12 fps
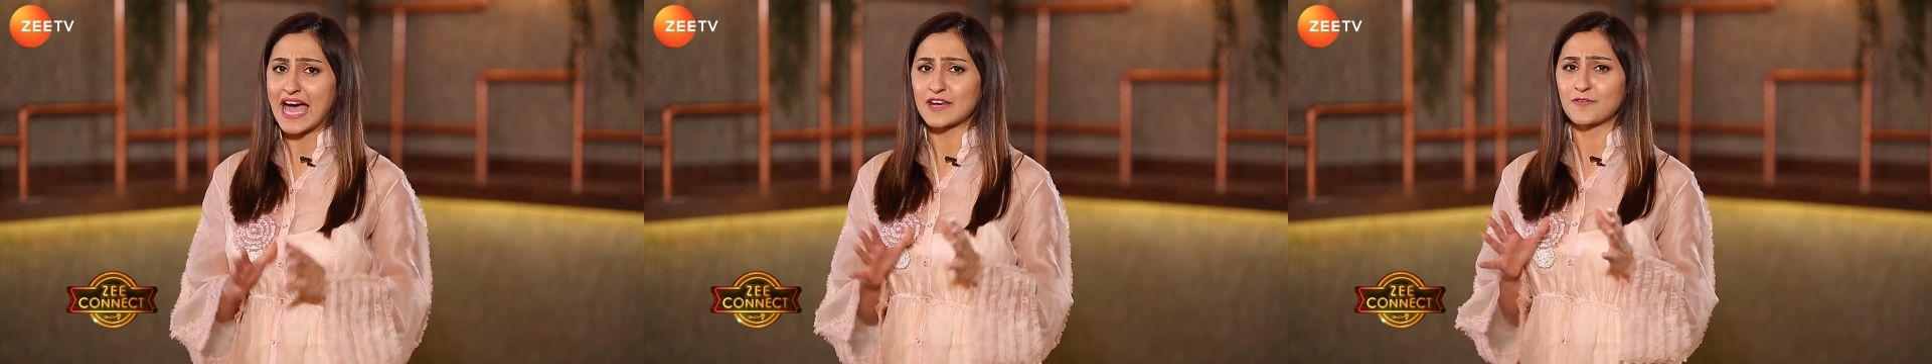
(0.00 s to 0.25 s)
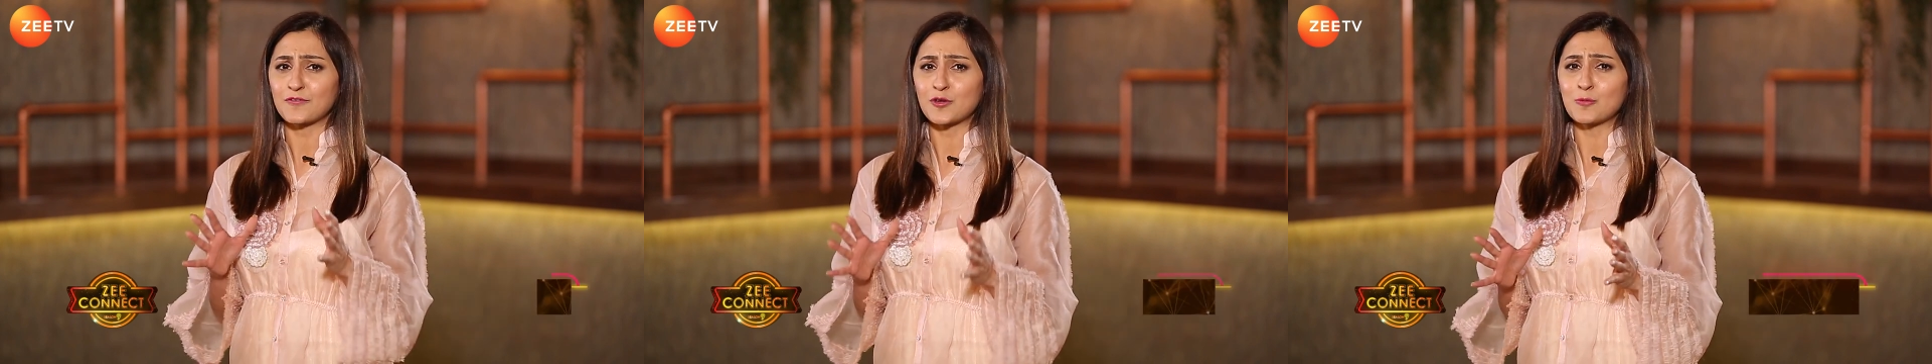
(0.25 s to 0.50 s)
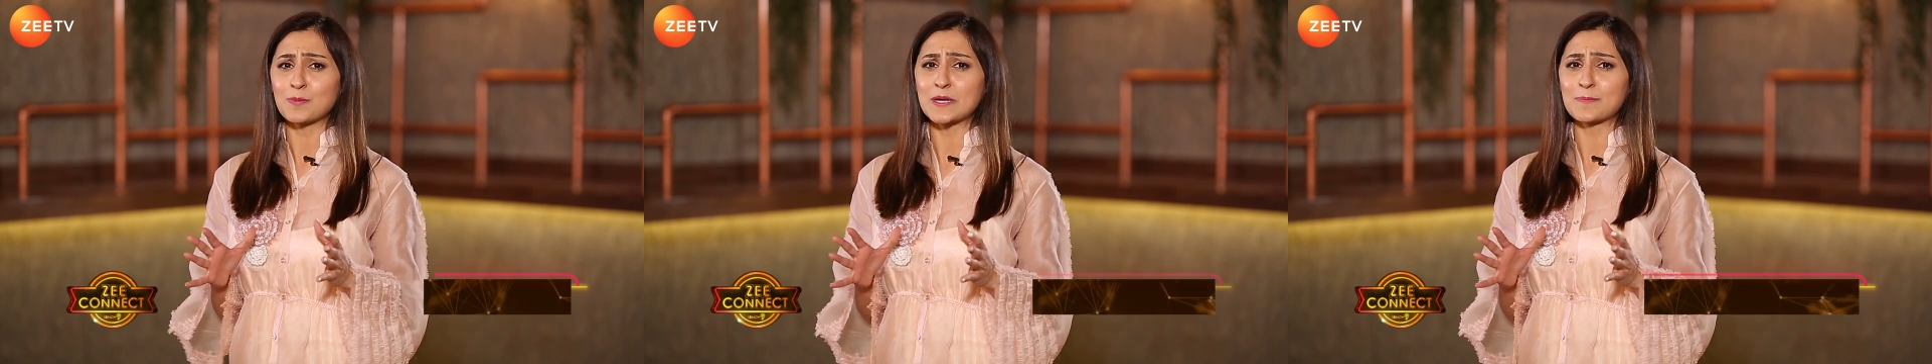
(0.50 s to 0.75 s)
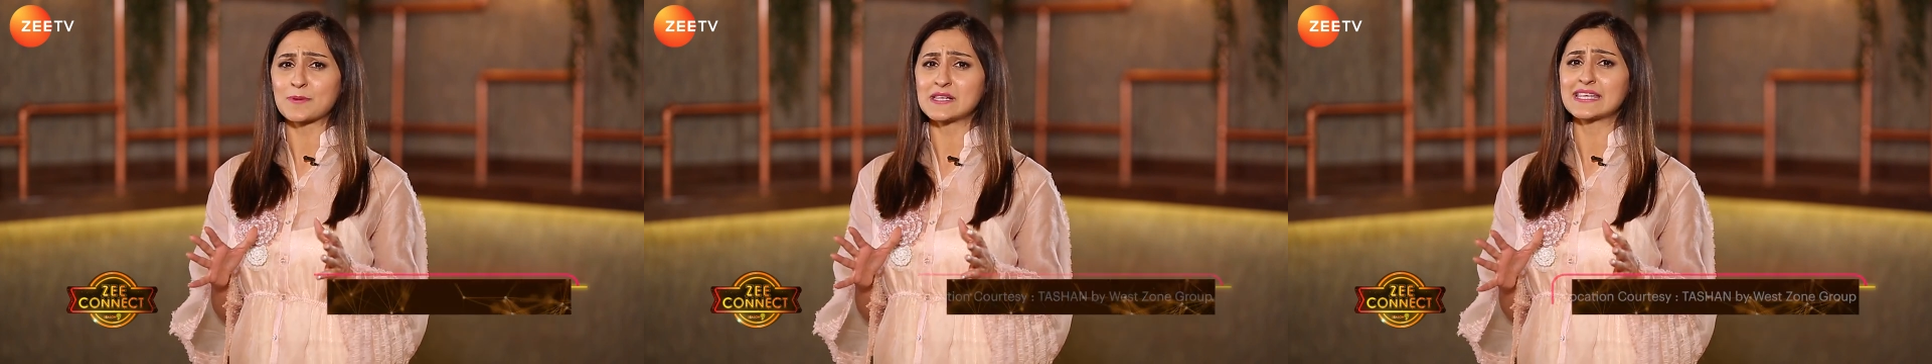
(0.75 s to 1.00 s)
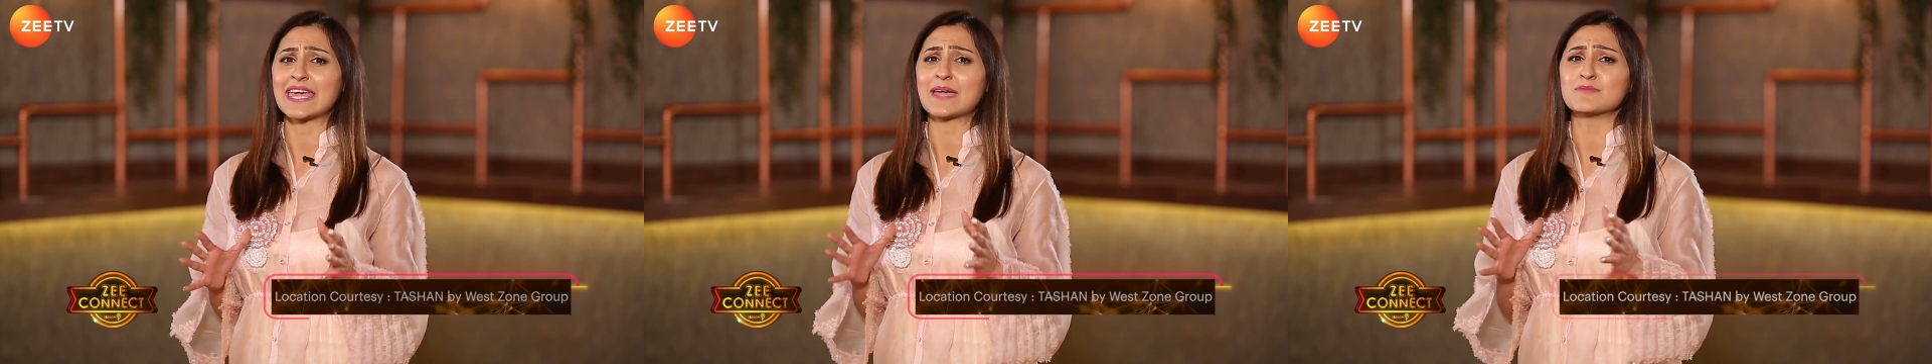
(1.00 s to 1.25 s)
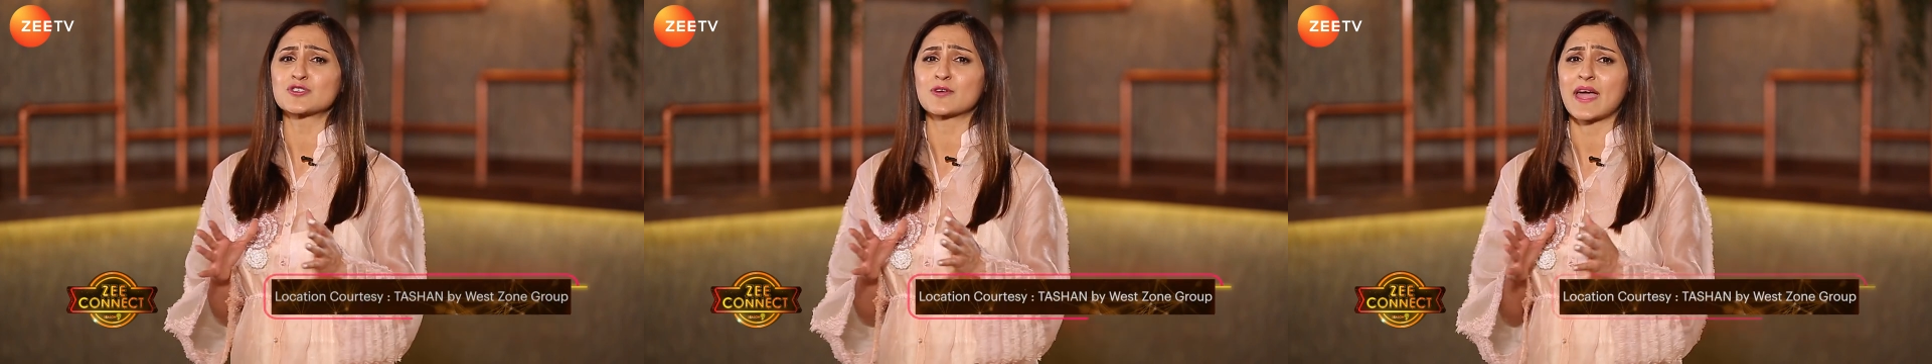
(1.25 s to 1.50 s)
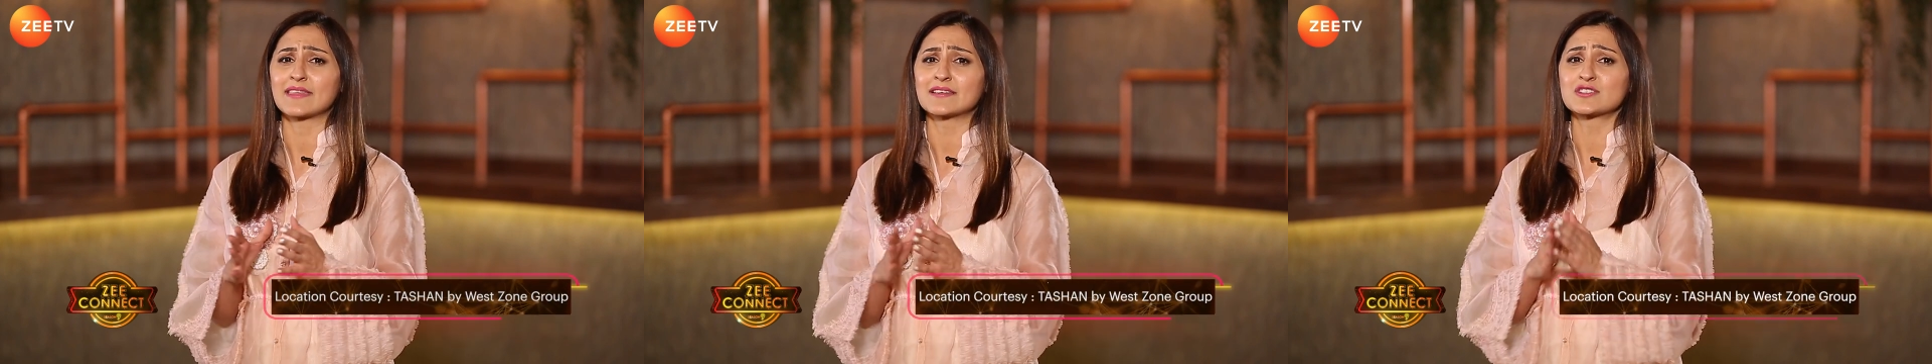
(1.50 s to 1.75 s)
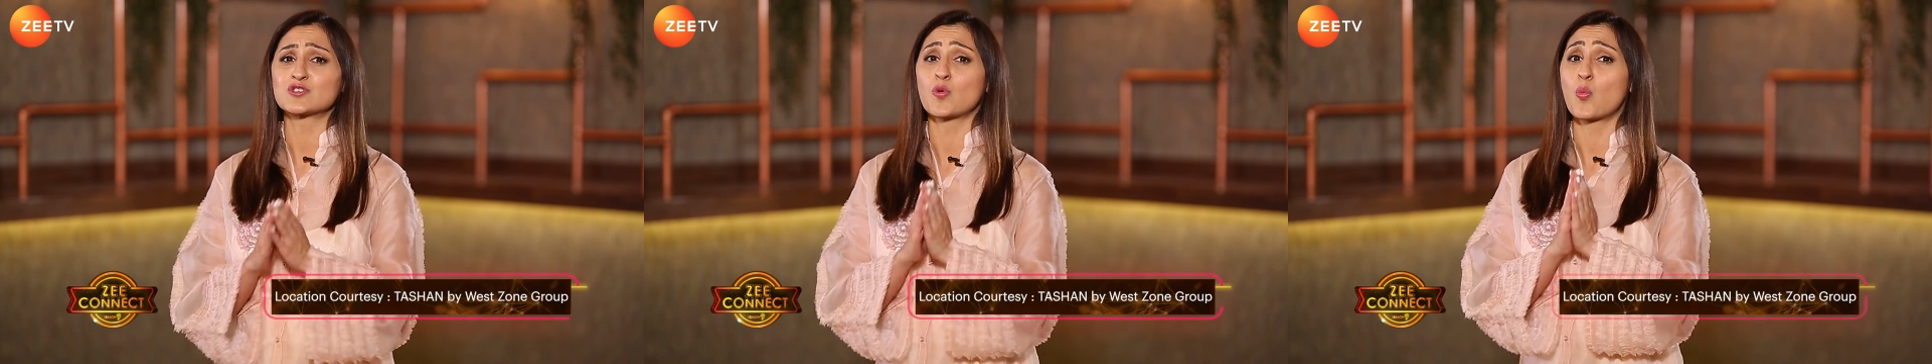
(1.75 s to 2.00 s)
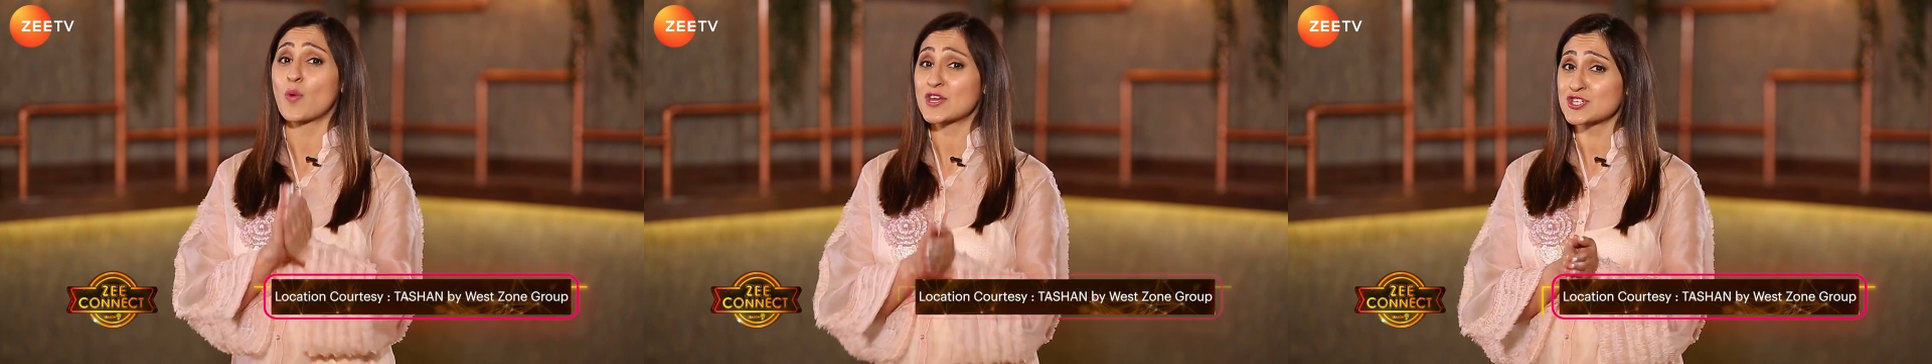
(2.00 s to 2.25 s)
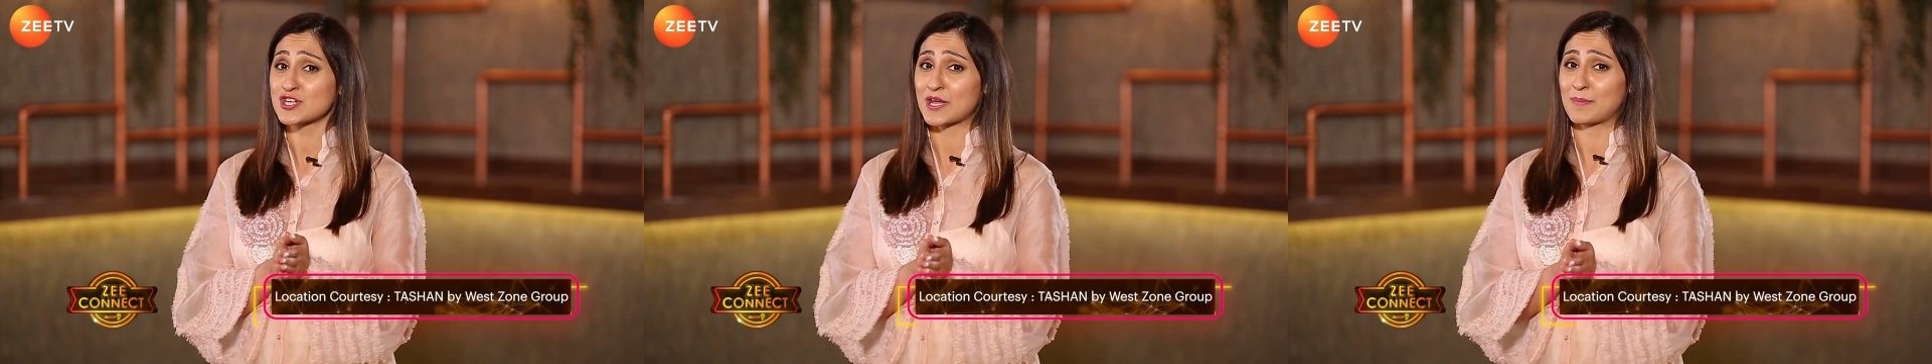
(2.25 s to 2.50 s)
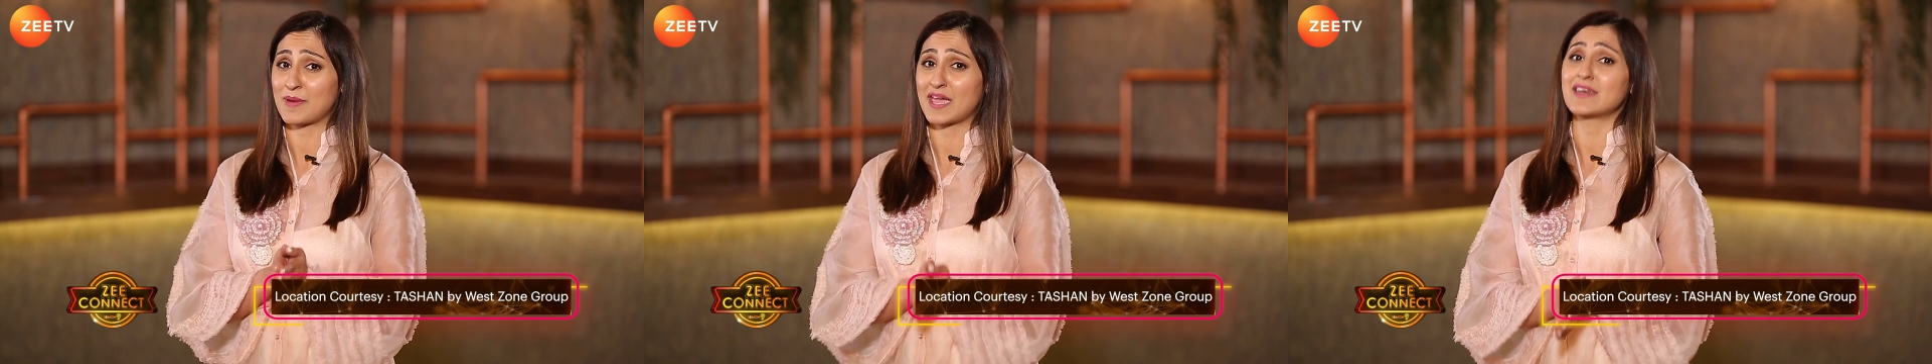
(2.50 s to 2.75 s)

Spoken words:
and a few people came together to wish him